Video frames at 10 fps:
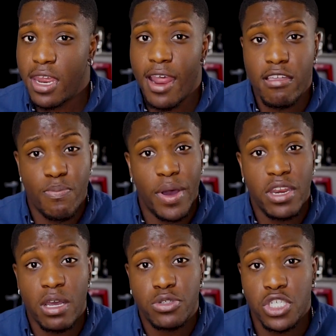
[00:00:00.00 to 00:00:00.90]
and a nice
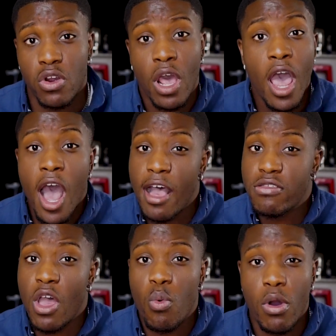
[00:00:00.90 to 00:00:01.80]
button-up shirt. I
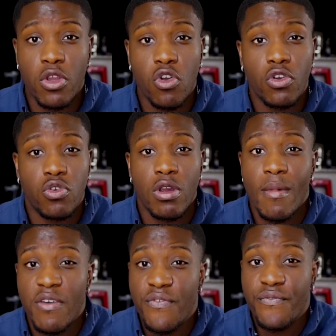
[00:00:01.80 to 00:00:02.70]
saw one girl during
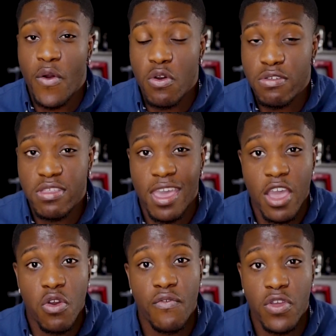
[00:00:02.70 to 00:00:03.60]
my first
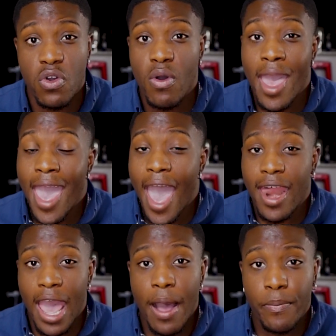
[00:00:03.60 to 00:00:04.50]
interview
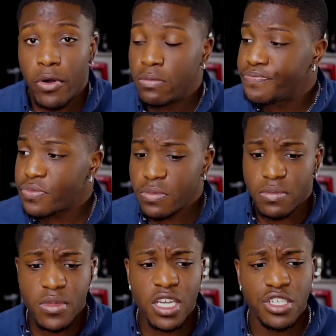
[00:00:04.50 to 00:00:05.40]
at Apple.
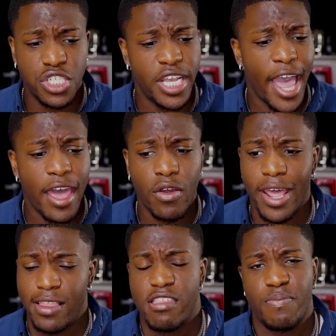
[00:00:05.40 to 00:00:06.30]
She had on
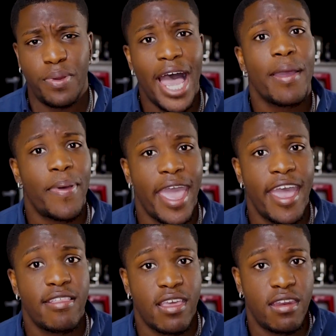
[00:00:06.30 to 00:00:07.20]
like these black
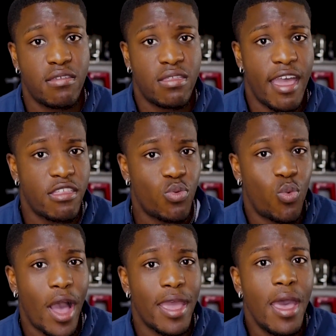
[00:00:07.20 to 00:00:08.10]
pants and this nice
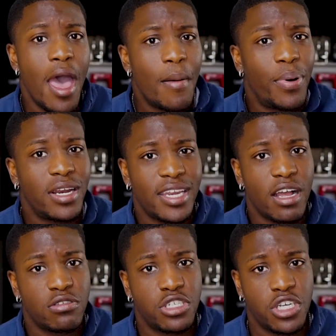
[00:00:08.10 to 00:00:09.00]
white
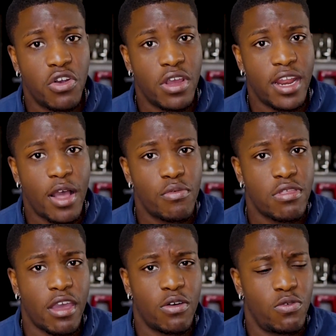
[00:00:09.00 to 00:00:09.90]
button-down shirt, and I
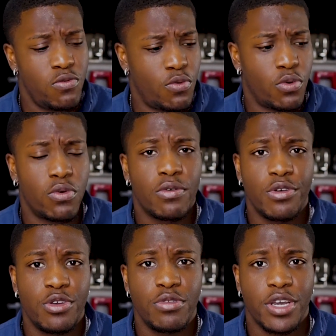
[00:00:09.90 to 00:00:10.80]
was like, ooh,
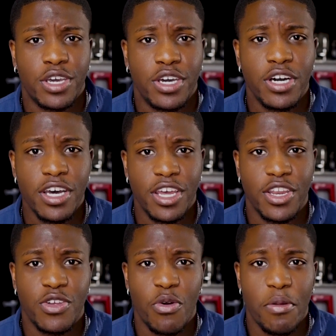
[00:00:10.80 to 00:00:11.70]
you look good.
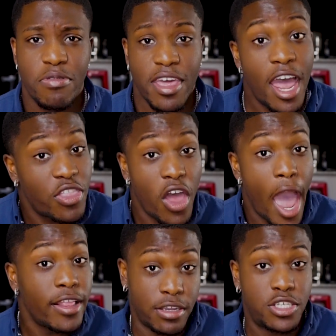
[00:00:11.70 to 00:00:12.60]
You know what I'm saying? I thought
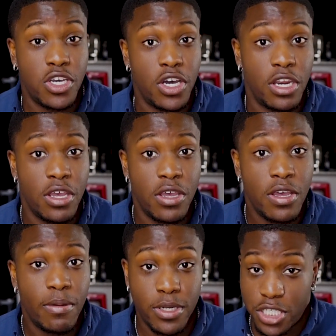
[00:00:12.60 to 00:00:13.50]
I looked good,
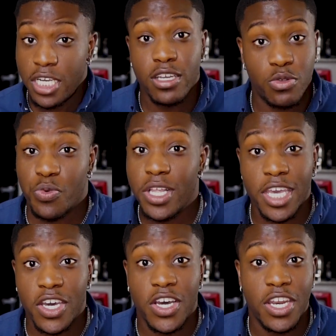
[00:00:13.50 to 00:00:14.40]
but she looked
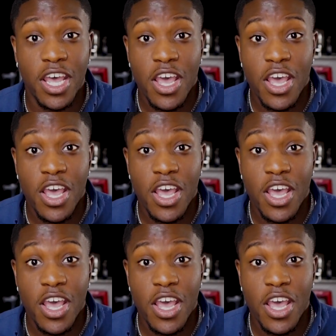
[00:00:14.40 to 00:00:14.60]
really good.